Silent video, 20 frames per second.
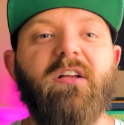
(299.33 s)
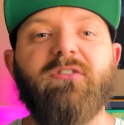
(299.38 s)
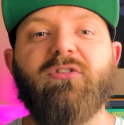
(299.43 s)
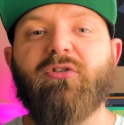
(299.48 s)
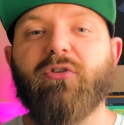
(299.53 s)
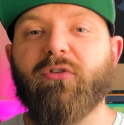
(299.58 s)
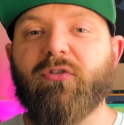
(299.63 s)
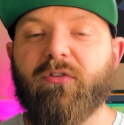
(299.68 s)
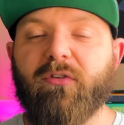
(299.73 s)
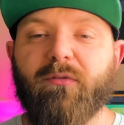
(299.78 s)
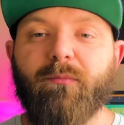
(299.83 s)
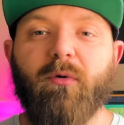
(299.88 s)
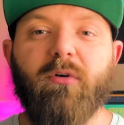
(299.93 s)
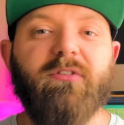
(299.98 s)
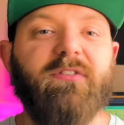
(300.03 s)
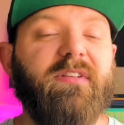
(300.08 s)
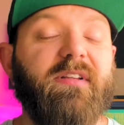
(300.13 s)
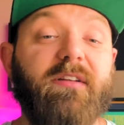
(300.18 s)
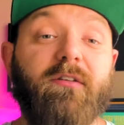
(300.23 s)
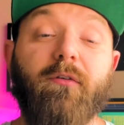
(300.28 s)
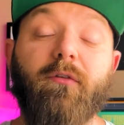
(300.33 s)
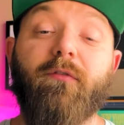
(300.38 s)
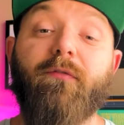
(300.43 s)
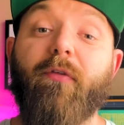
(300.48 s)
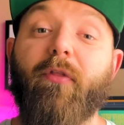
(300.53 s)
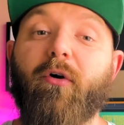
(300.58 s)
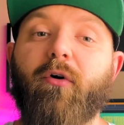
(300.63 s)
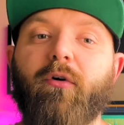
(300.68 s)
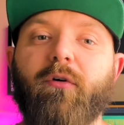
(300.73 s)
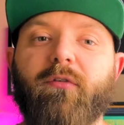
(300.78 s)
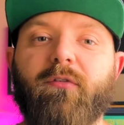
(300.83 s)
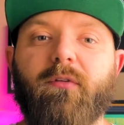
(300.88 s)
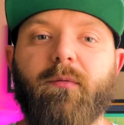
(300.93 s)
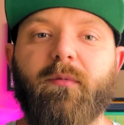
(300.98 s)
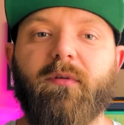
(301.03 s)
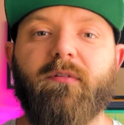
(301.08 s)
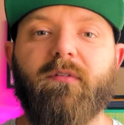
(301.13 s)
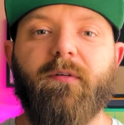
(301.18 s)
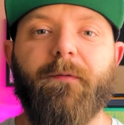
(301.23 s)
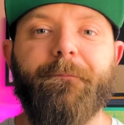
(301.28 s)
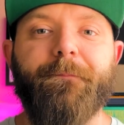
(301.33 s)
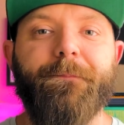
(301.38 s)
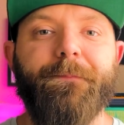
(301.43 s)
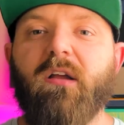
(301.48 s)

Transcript: just as much as it does for the customers.